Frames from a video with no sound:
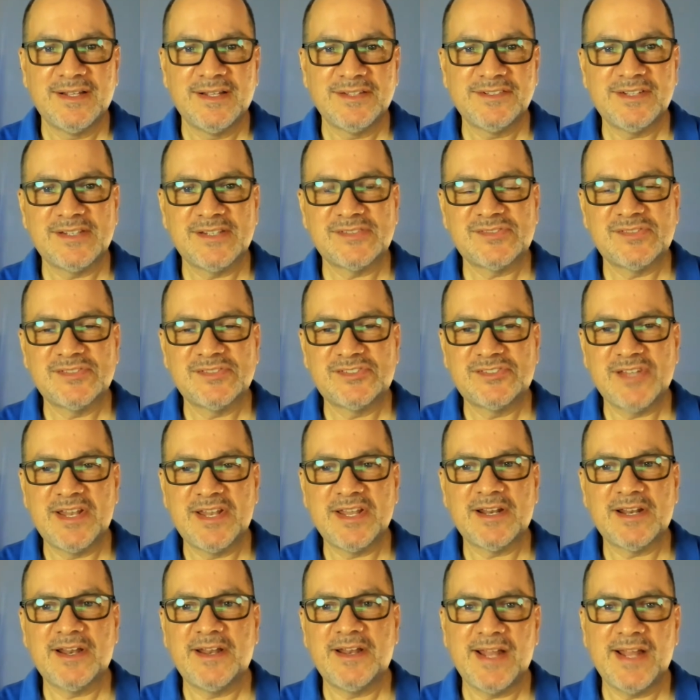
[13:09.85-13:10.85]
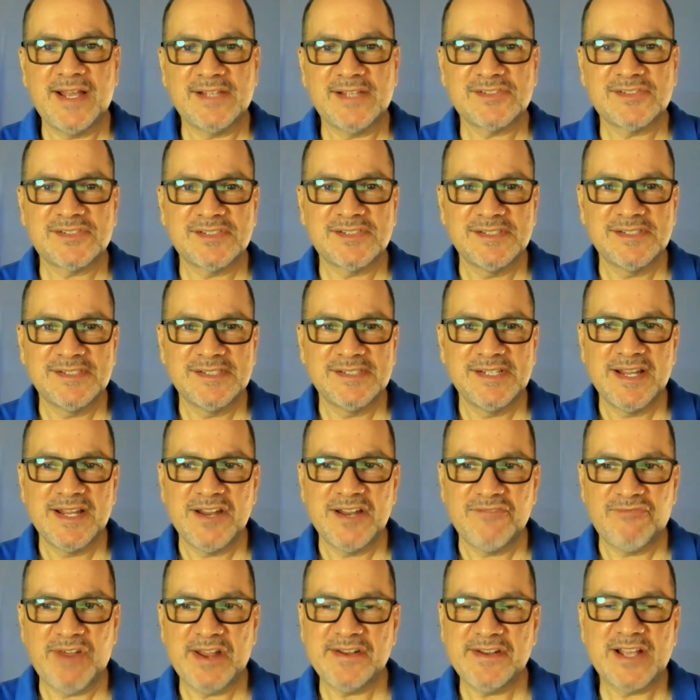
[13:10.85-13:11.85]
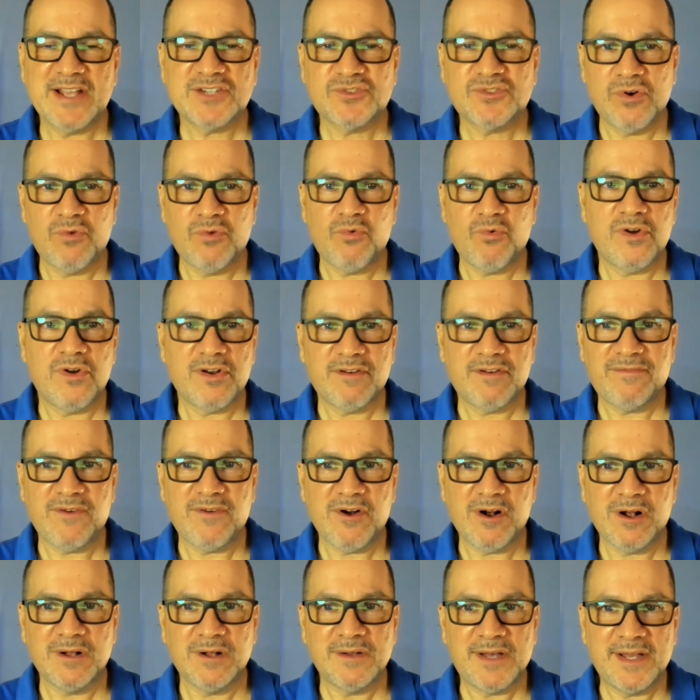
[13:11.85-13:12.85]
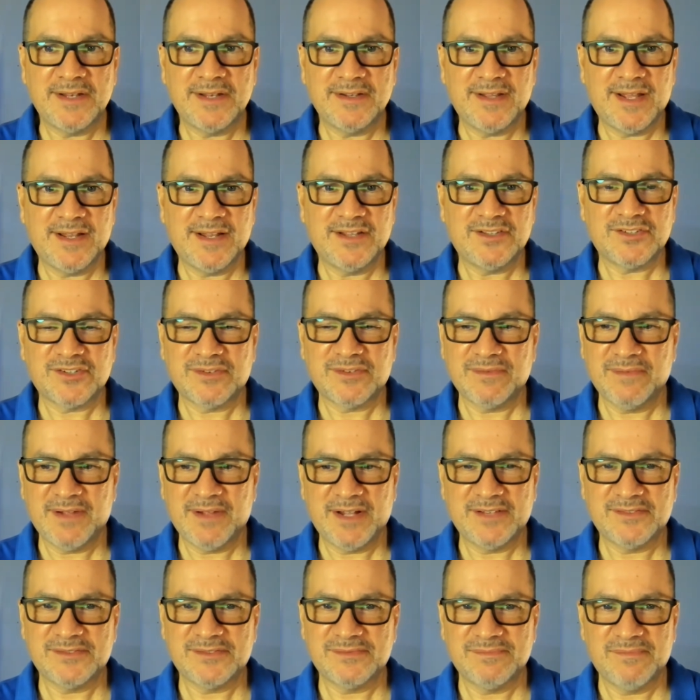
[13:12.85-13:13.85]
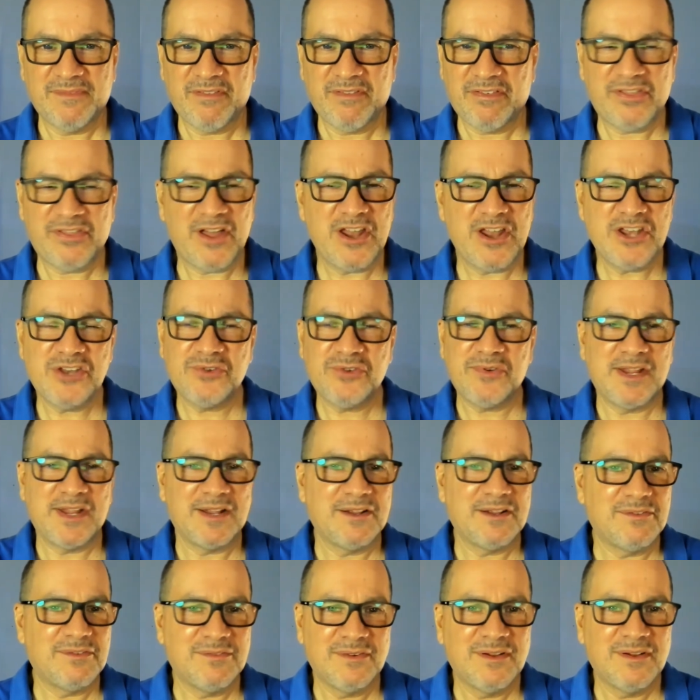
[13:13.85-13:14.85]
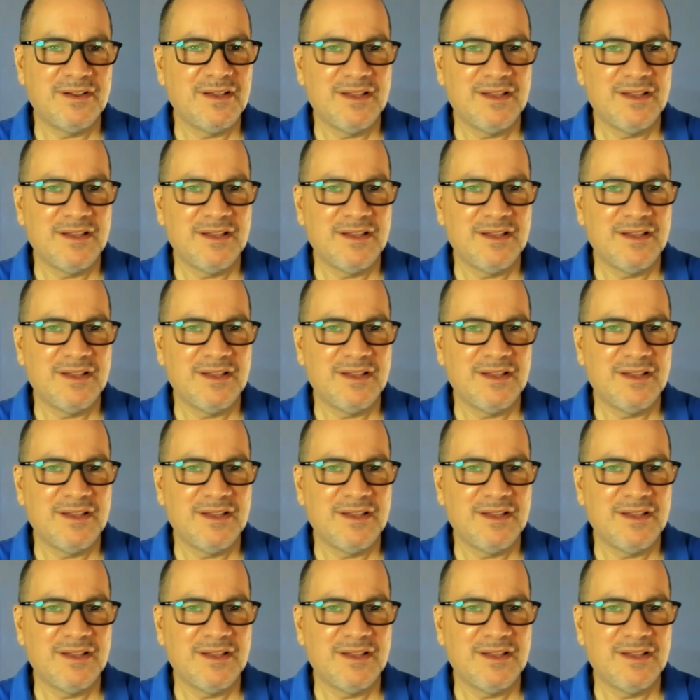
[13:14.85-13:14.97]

just sitting in a nest right next to a waterfall, and it's thundering